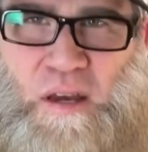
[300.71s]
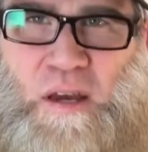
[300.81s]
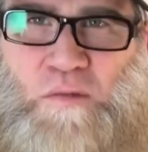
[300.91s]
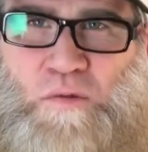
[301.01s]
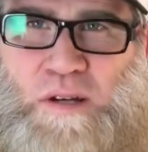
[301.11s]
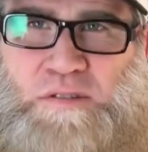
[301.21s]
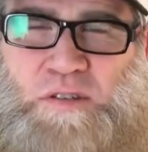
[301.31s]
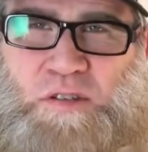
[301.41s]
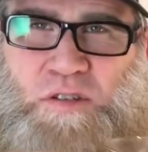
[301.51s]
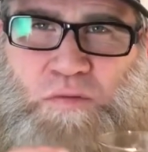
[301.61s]
It runs
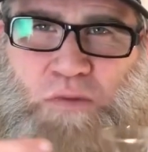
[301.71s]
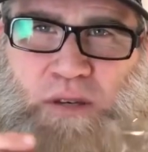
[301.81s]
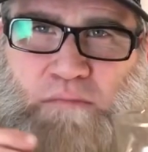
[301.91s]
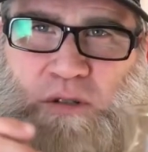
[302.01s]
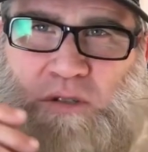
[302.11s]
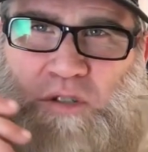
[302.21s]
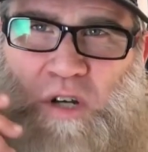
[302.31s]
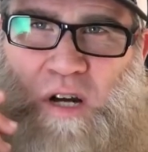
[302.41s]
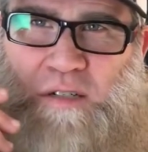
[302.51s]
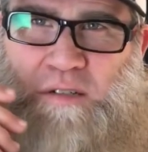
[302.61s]
this sweet milk
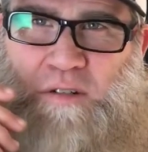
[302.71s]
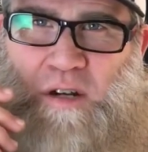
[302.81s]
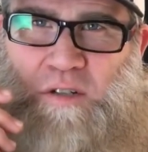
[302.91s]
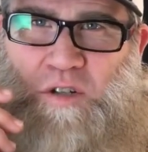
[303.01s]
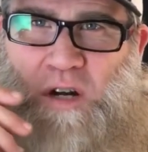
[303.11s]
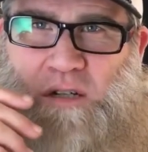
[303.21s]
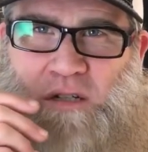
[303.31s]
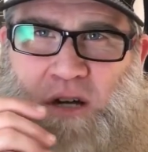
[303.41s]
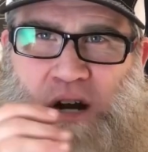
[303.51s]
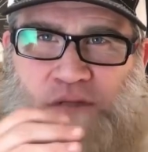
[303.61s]
chocolate, dark
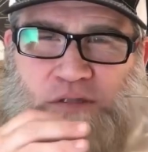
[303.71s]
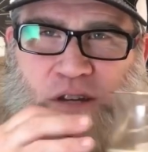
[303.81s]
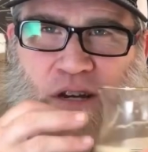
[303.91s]
chocolate coffee